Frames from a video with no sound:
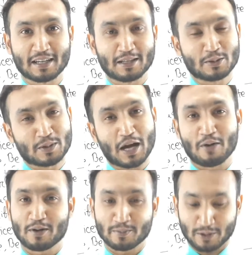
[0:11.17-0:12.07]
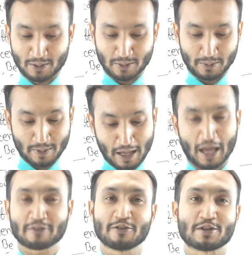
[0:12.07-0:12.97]
kintu khawar moto
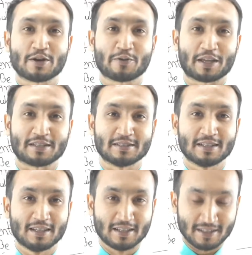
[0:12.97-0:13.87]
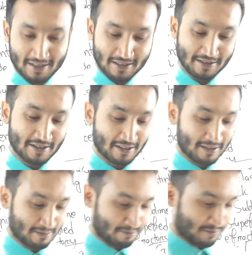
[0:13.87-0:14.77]
ek fotao nei.
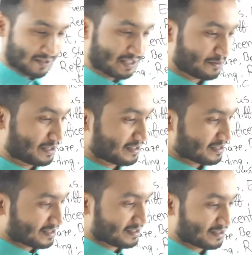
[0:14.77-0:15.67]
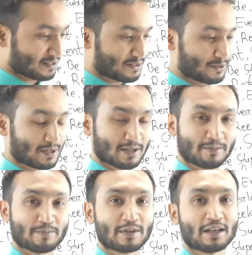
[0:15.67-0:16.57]
Dear students,
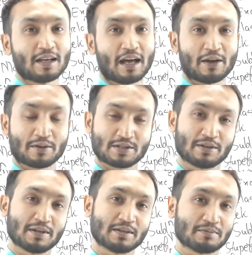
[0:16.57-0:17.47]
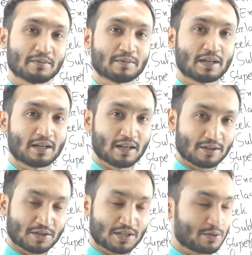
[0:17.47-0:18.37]
today I actually
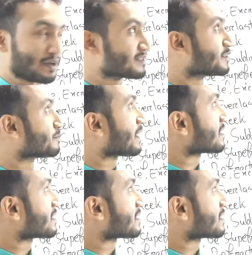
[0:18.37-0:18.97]
teach you a simple